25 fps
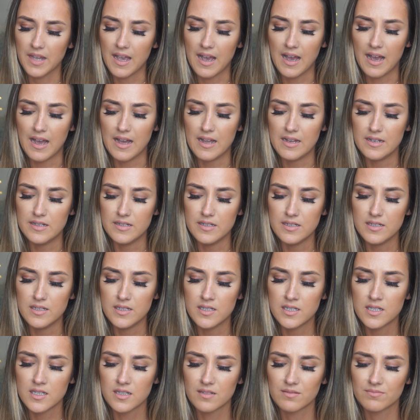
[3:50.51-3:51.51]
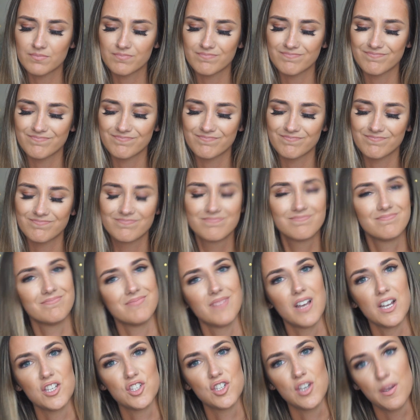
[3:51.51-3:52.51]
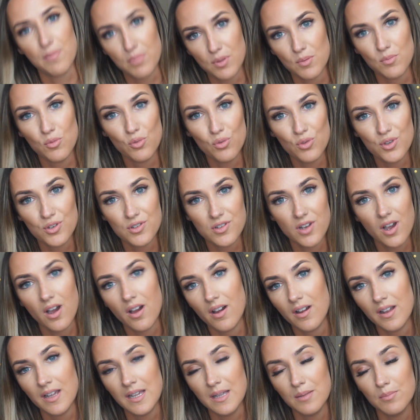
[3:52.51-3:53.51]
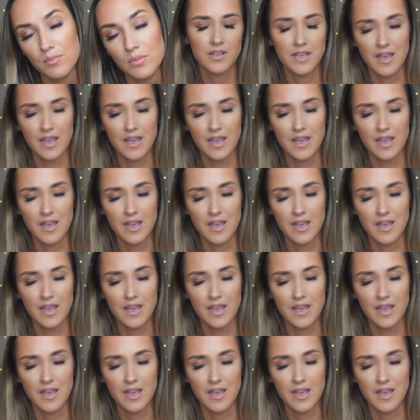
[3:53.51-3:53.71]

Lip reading: and I chip them all the time.